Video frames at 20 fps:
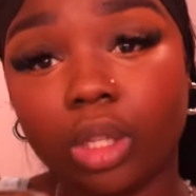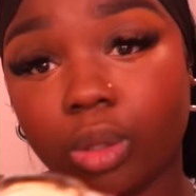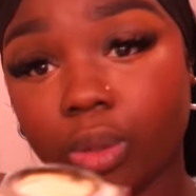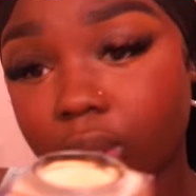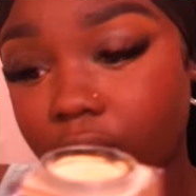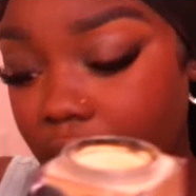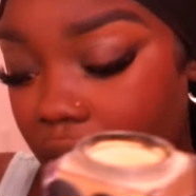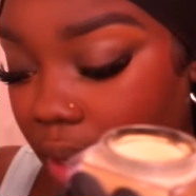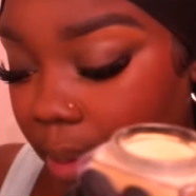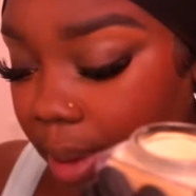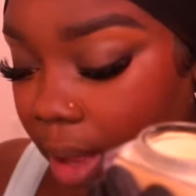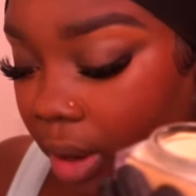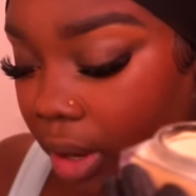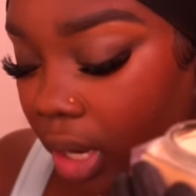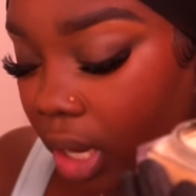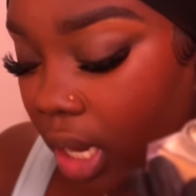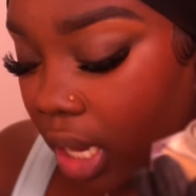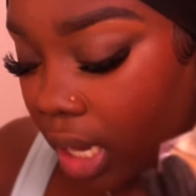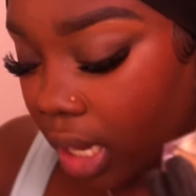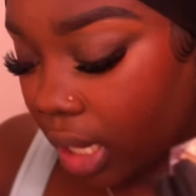Loose Setting
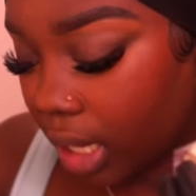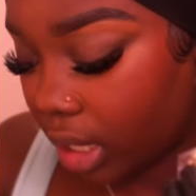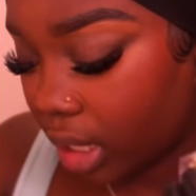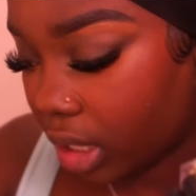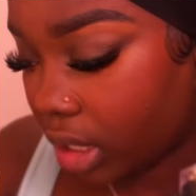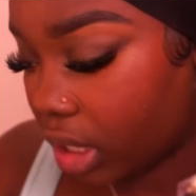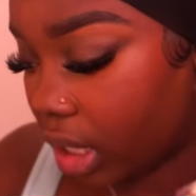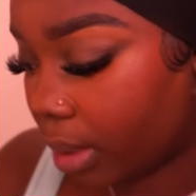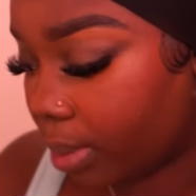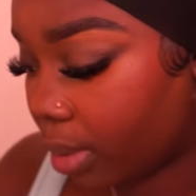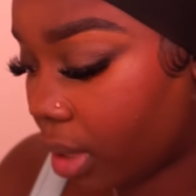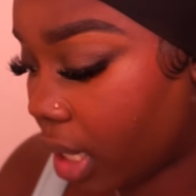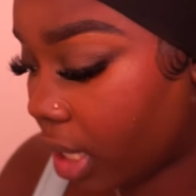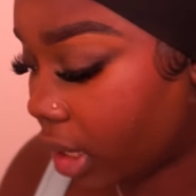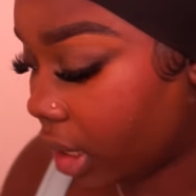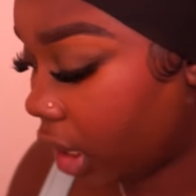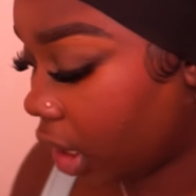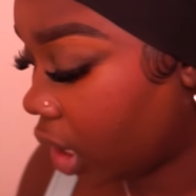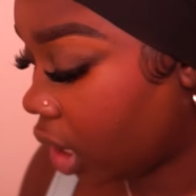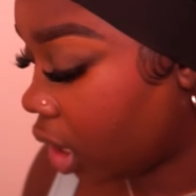Powder in the shade Blondie.